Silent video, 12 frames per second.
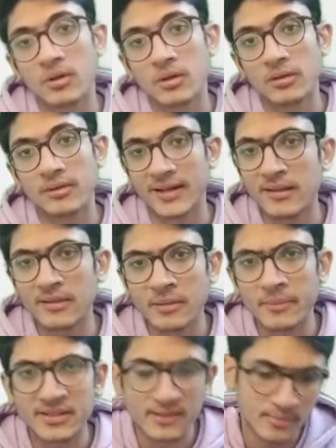That is, some
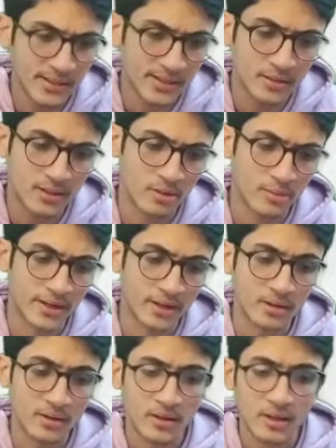adjustment is required.
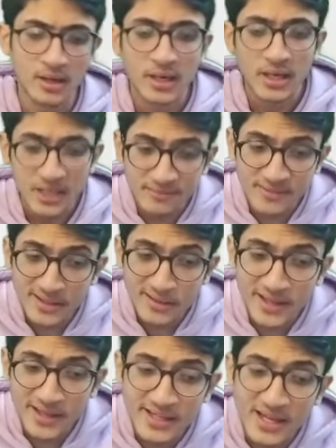If there is
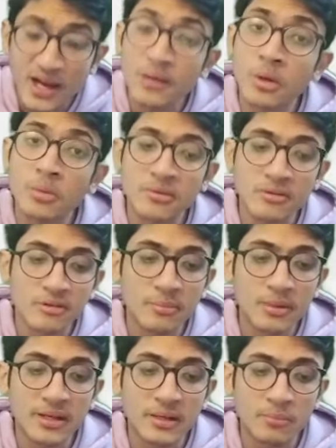any unobservable
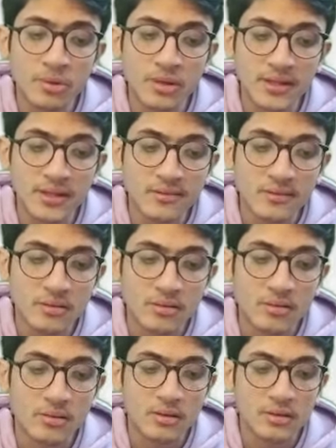input, yes,
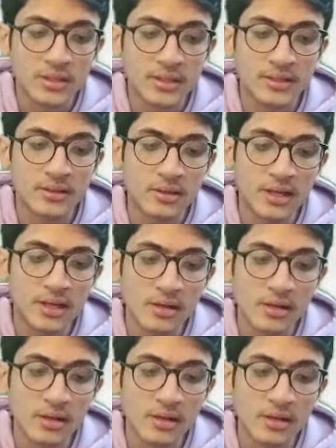then it is a level
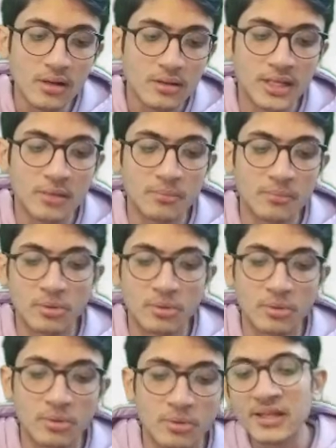3 input.
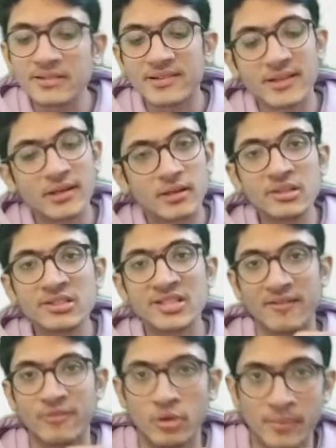Same thing, just in the chart
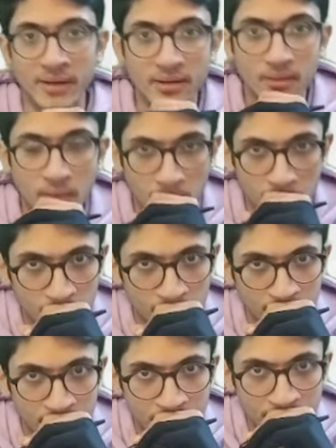format.
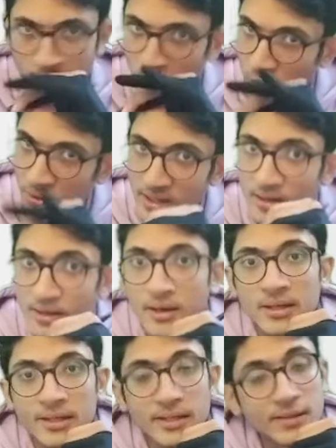Okay,
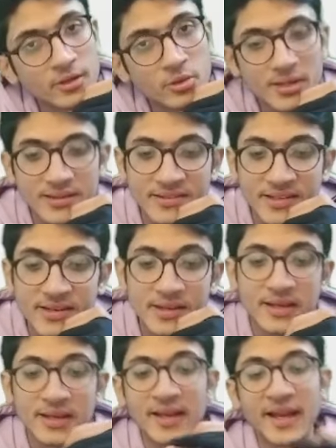easy to understand.
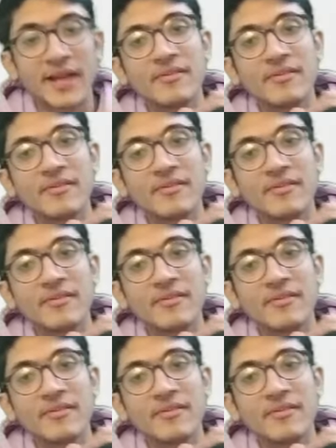And with